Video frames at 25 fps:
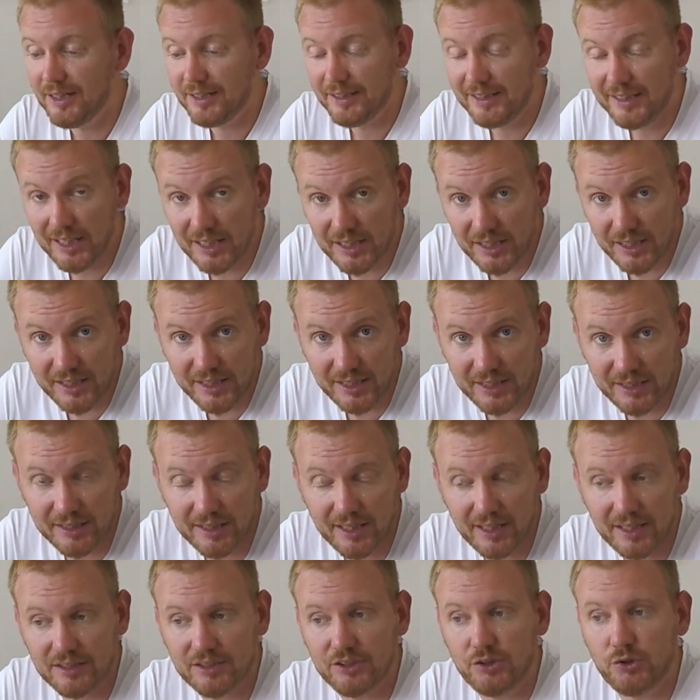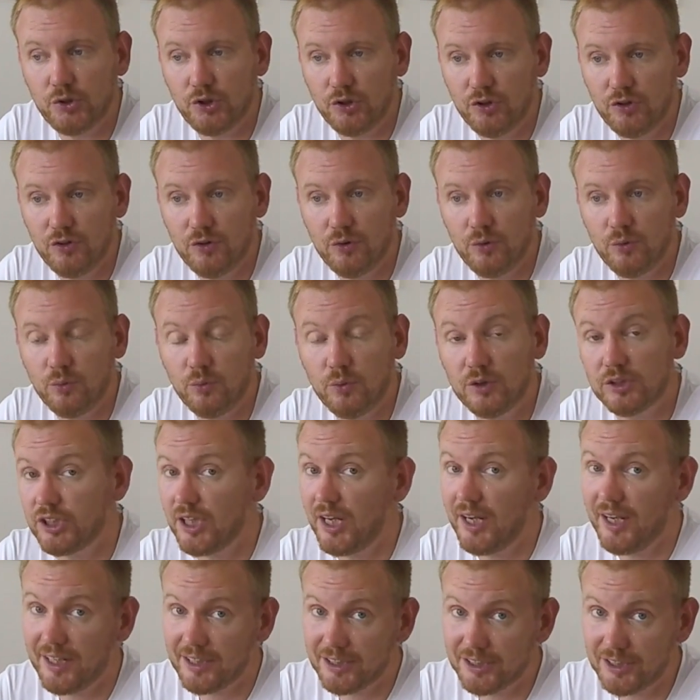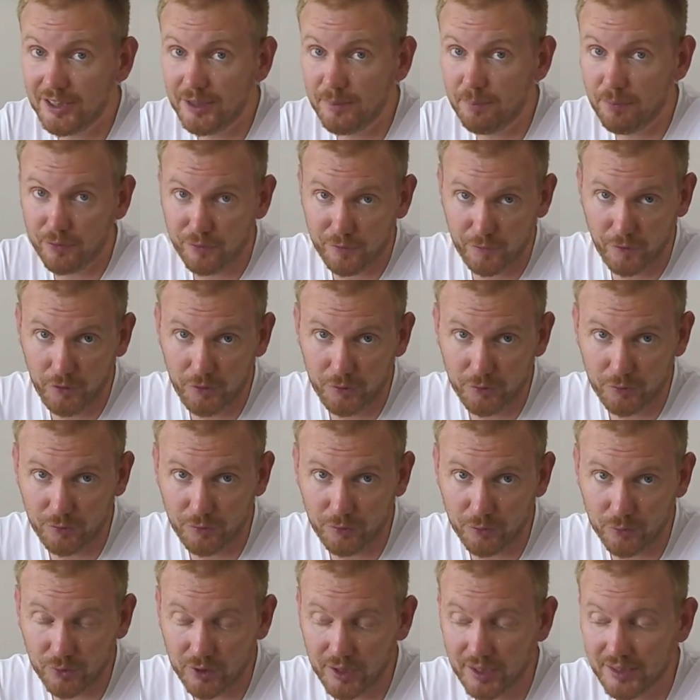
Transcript: The other thing that you can do, which I actually prefer you to do,